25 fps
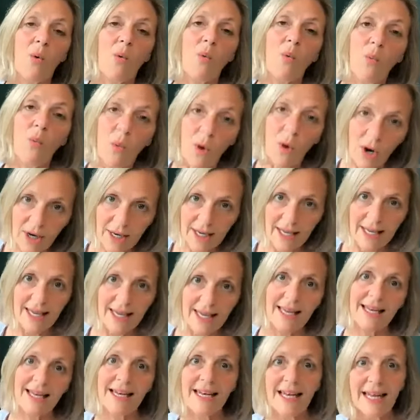
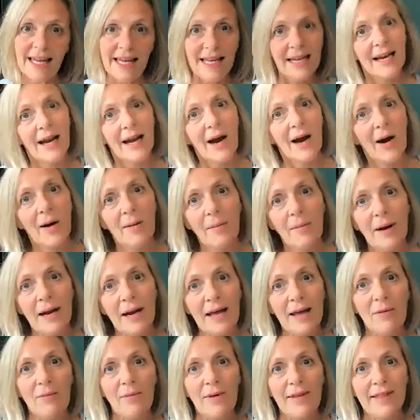working in
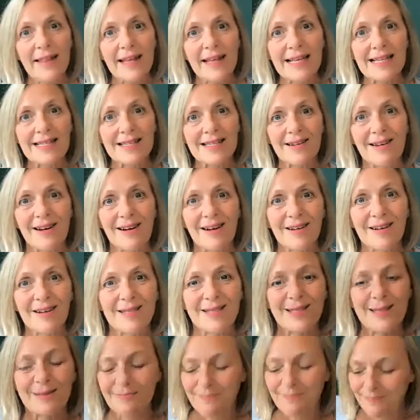harmony with these
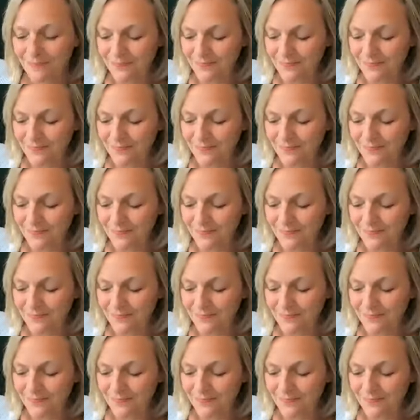laws.